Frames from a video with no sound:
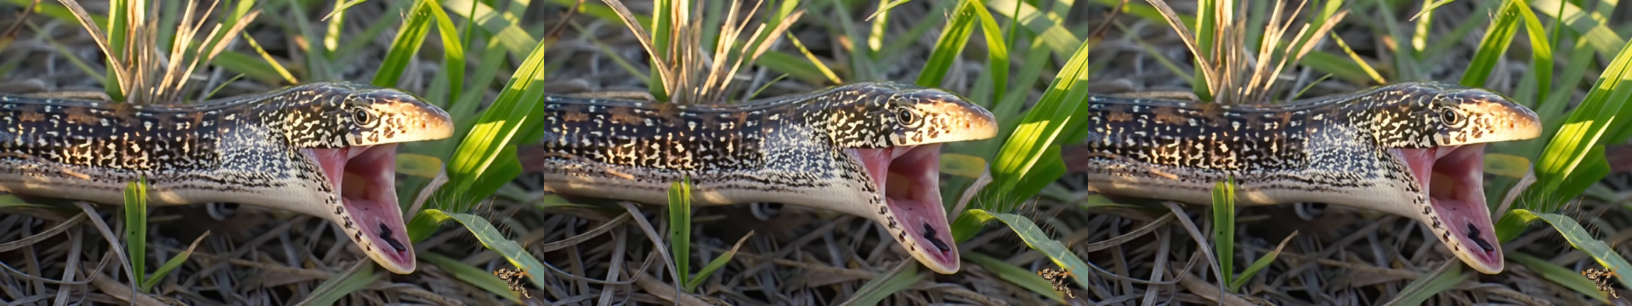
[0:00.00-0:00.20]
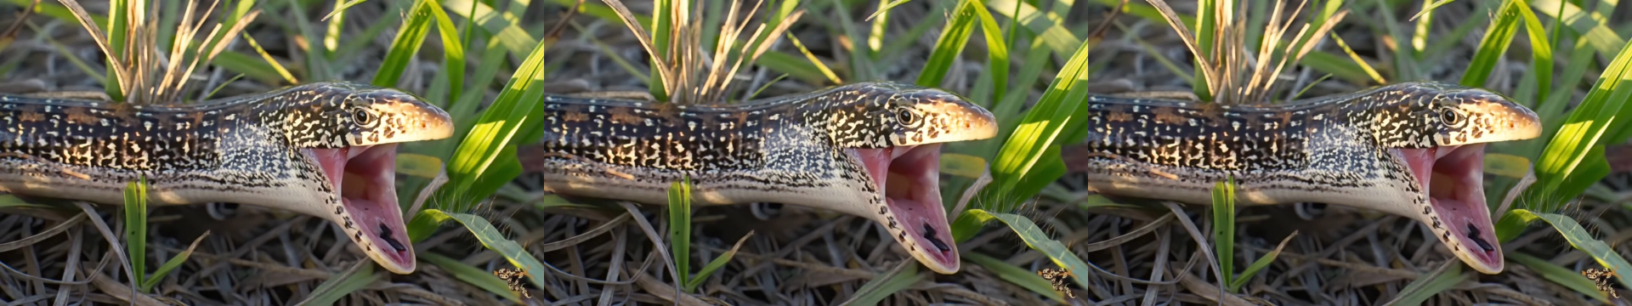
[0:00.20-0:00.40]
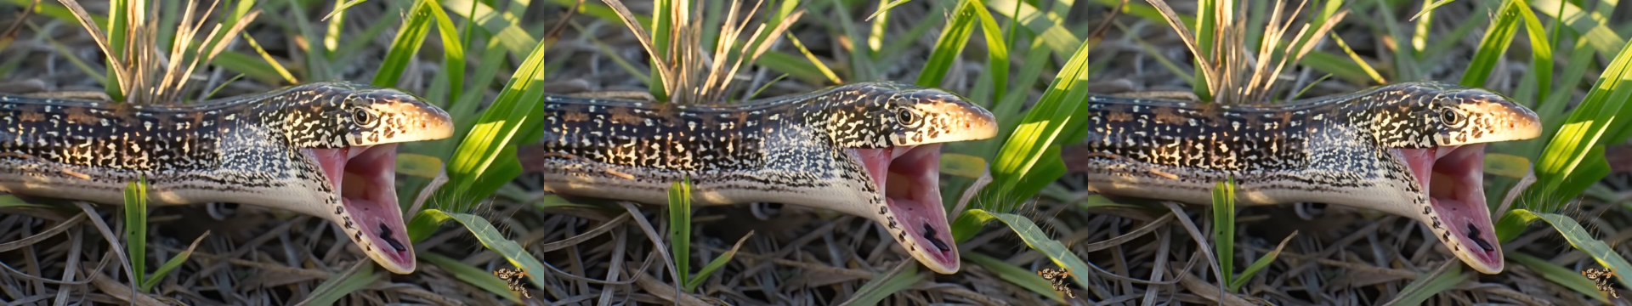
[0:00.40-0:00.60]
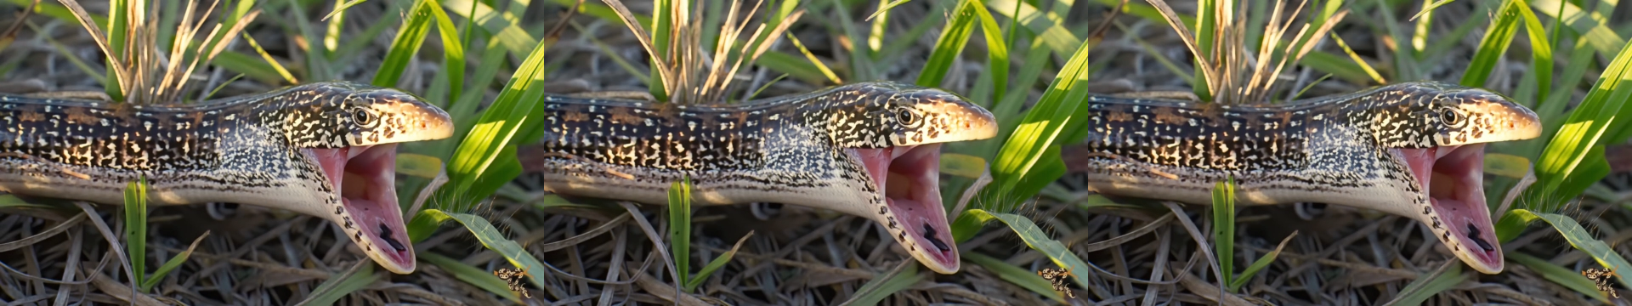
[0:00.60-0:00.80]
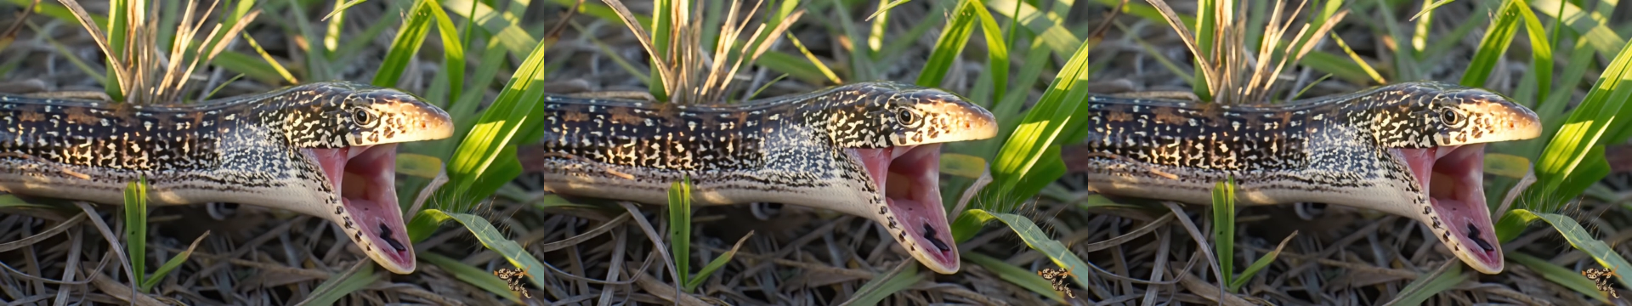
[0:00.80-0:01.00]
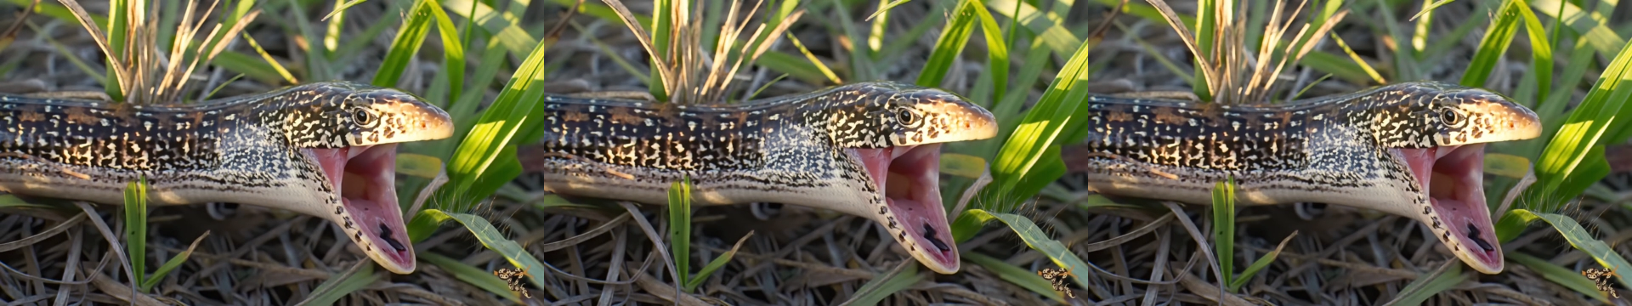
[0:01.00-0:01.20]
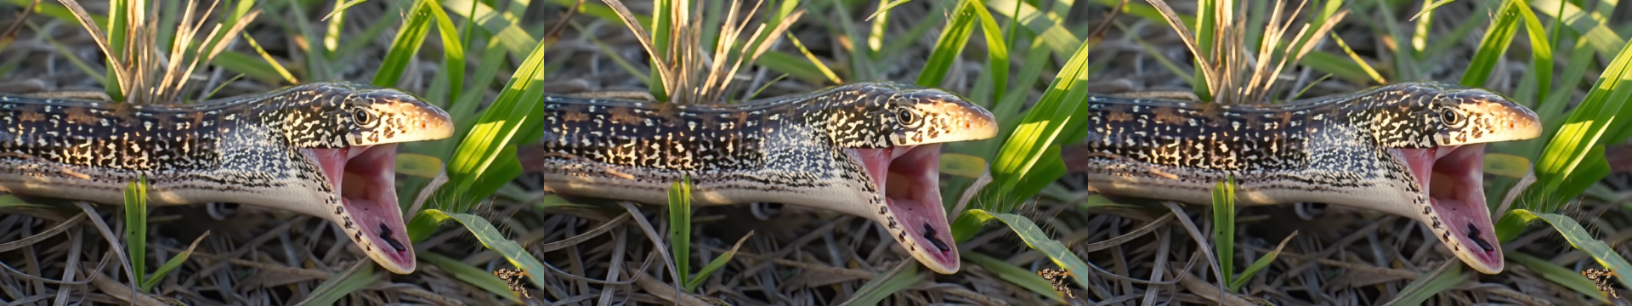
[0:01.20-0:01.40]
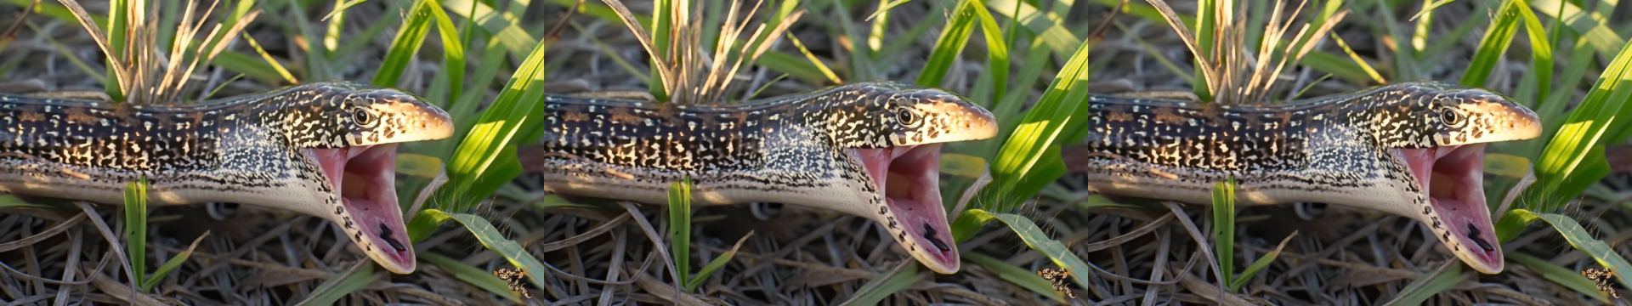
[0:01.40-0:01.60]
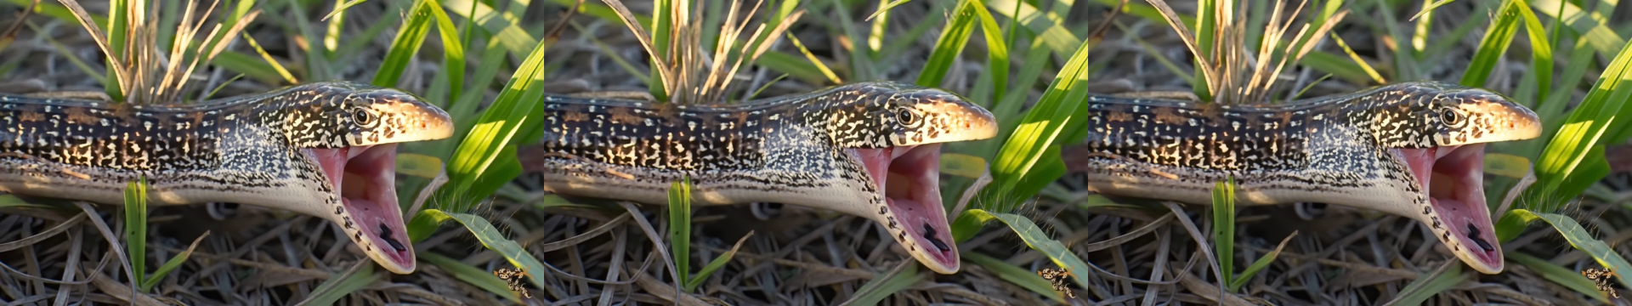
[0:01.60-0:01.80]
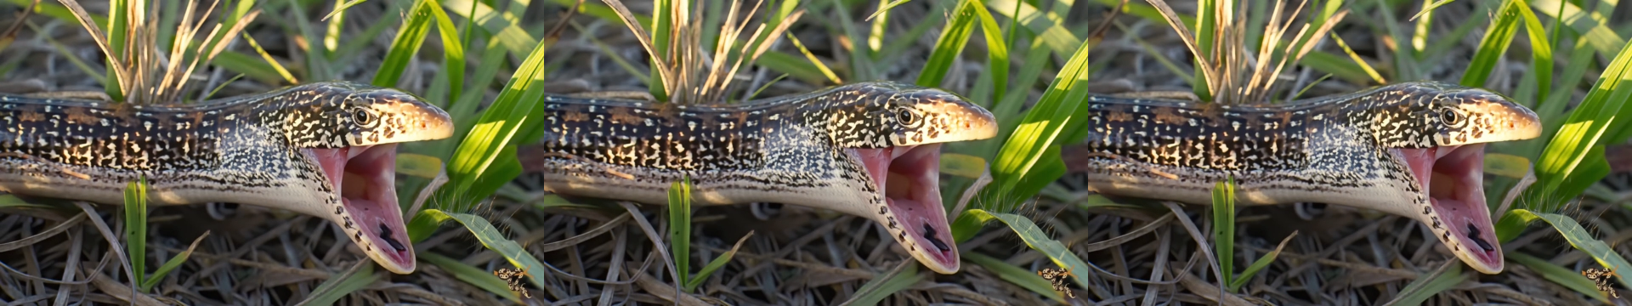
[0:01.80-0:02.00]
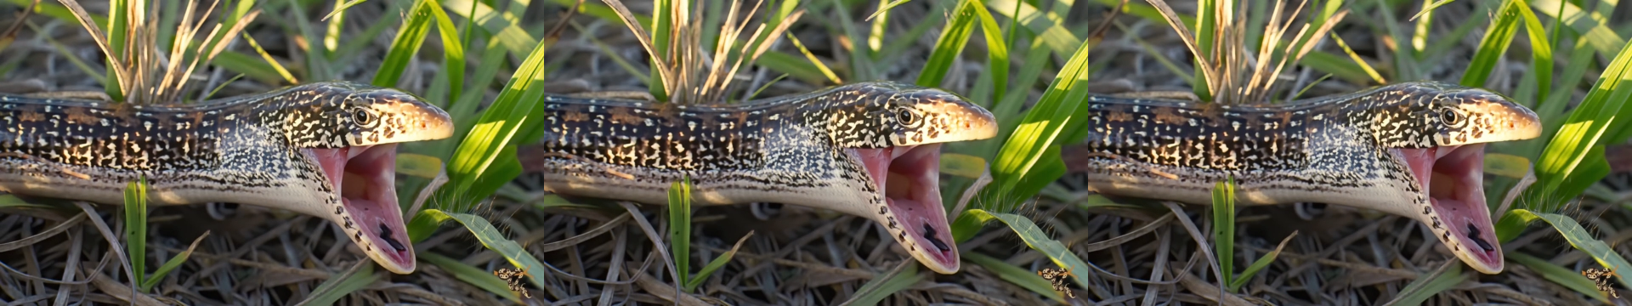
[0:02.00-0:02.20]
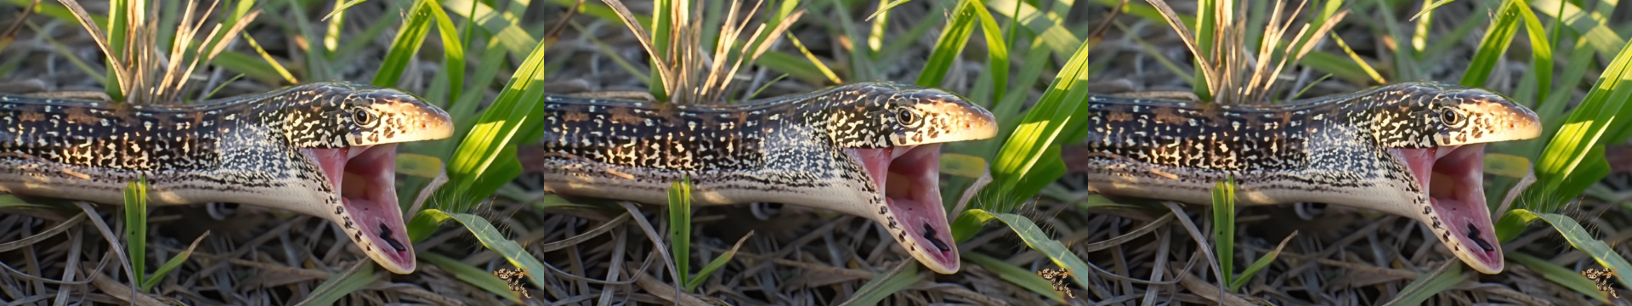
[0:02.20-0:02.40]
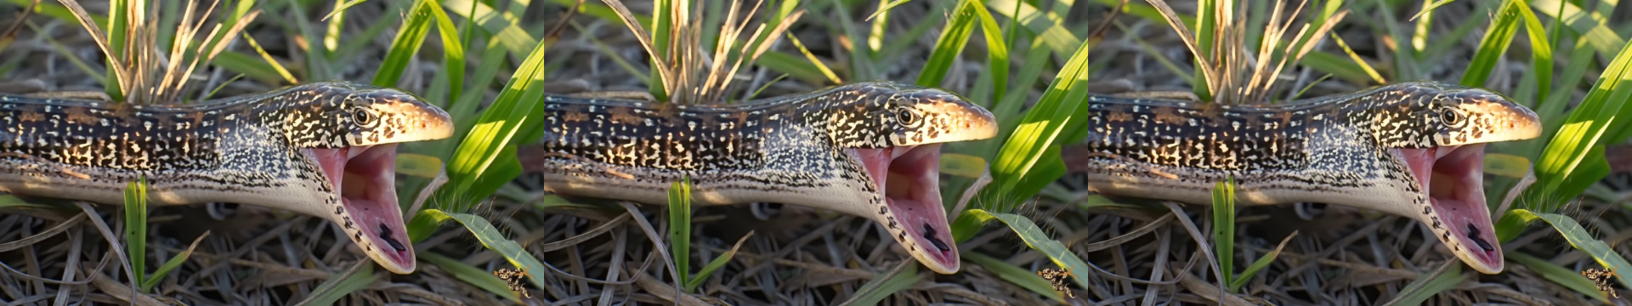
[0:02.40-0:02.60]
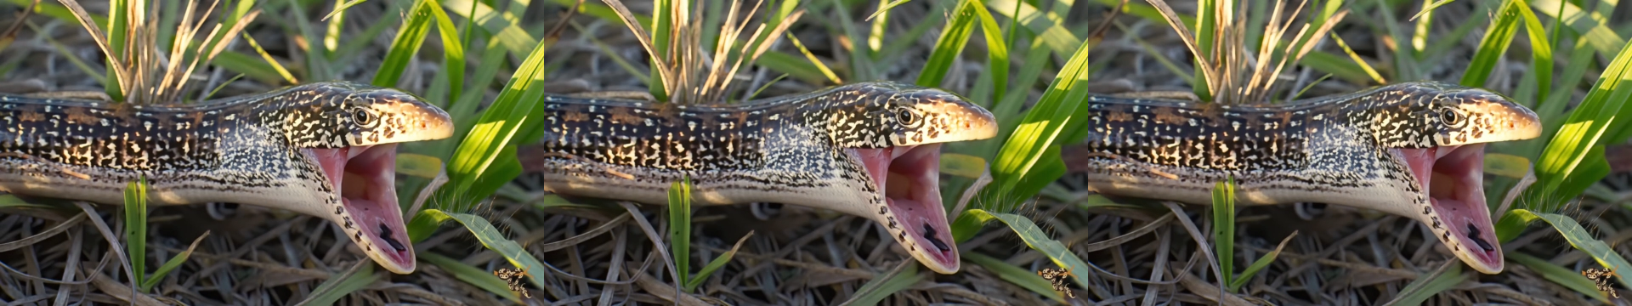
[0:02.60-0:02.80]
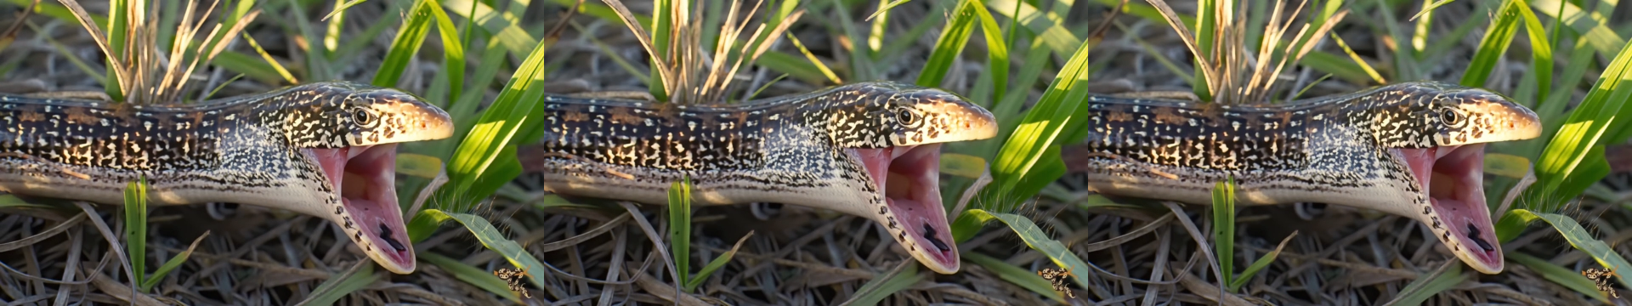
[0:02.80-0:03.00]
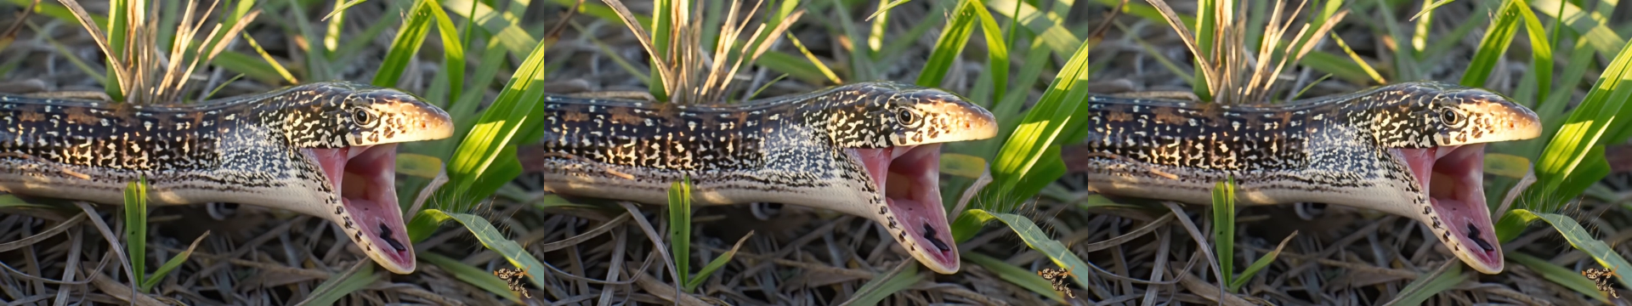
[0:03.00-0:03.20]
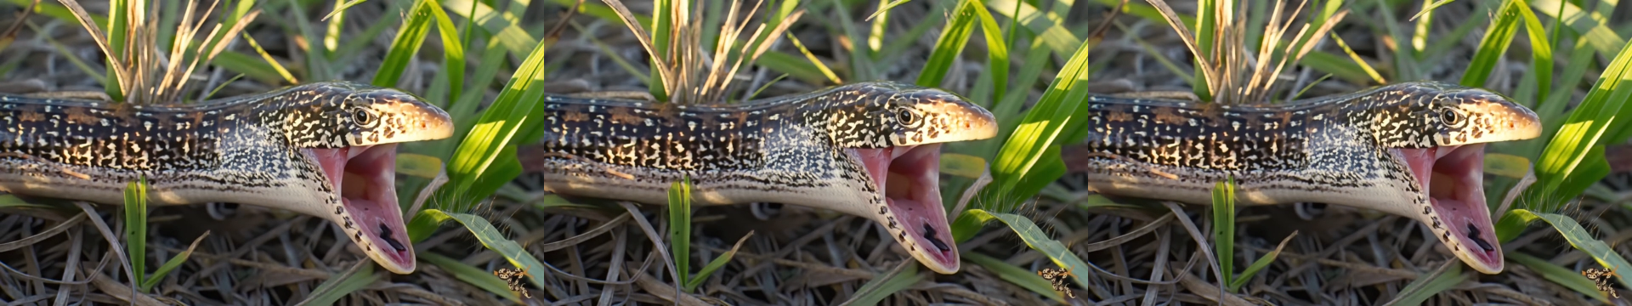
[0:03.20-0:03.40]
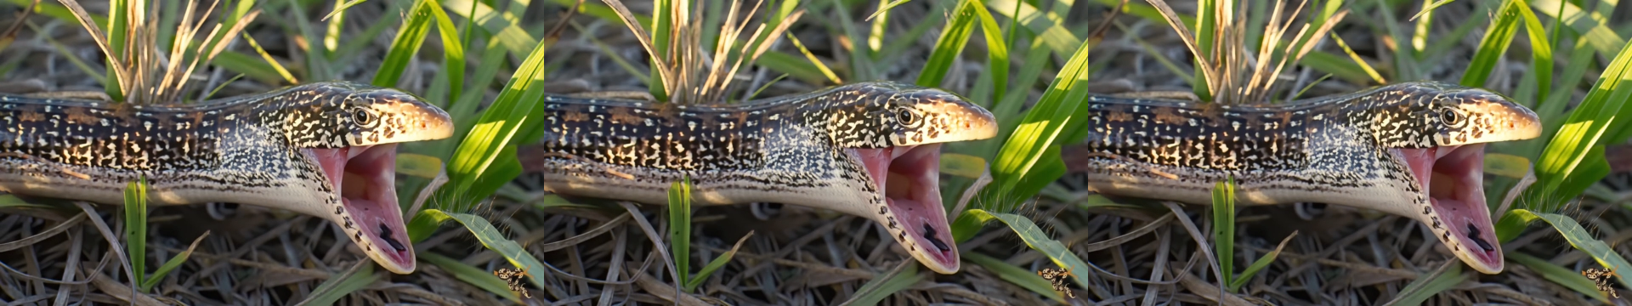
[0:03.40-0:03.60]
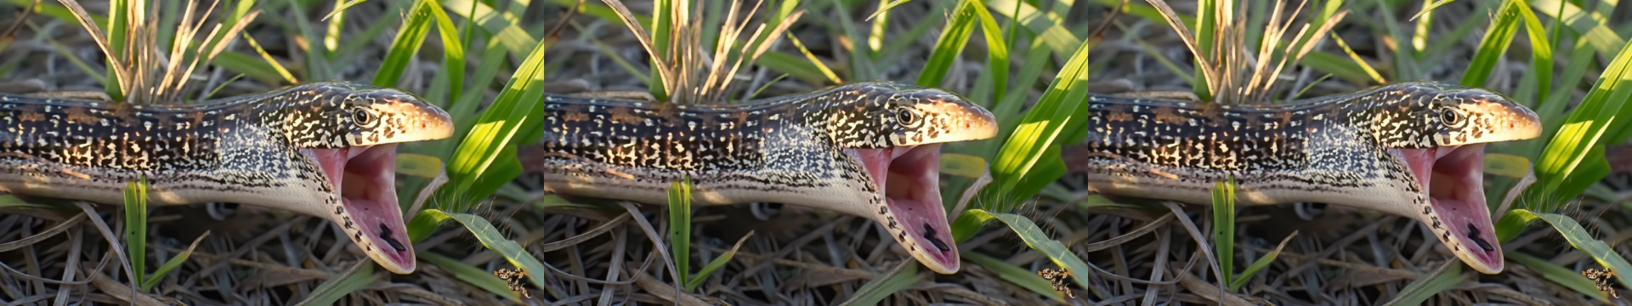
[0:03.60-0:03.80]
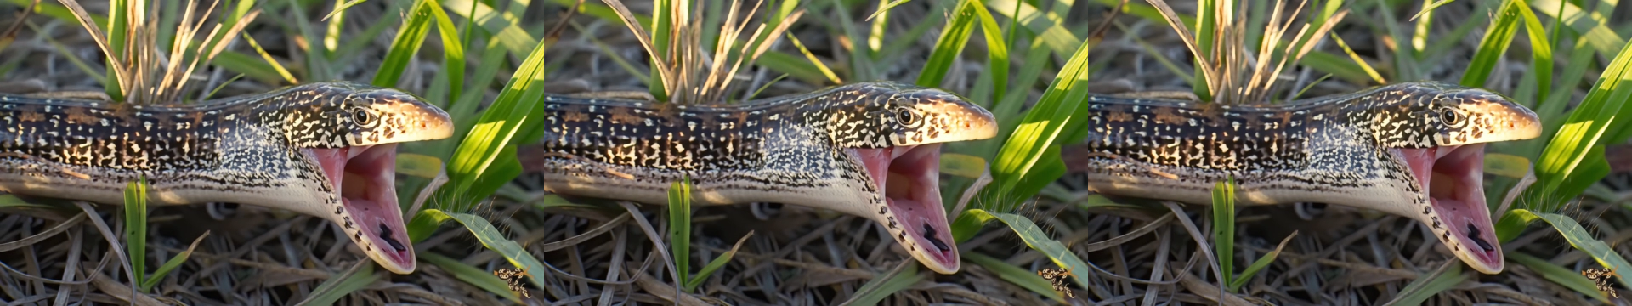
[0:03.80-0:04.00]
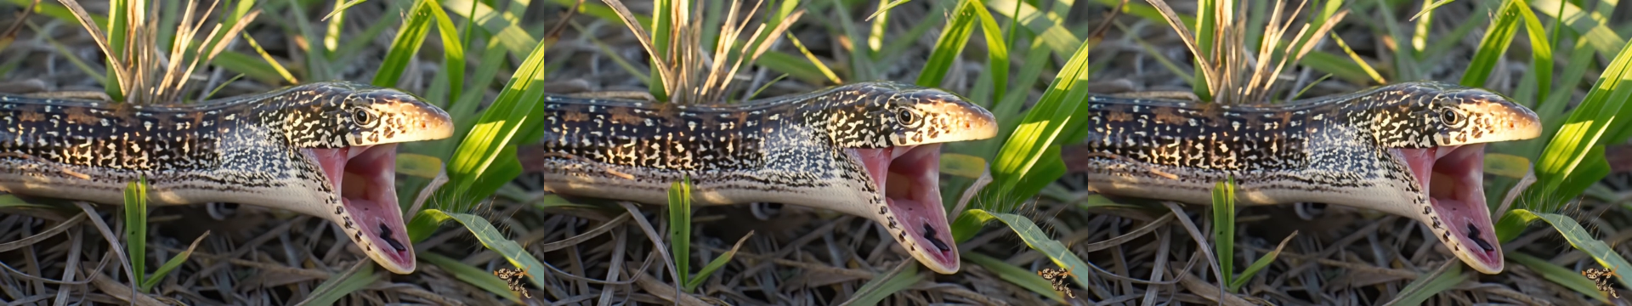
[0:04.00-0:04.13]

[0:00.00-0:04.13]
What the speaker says: No face is visible, so there are no lips to read.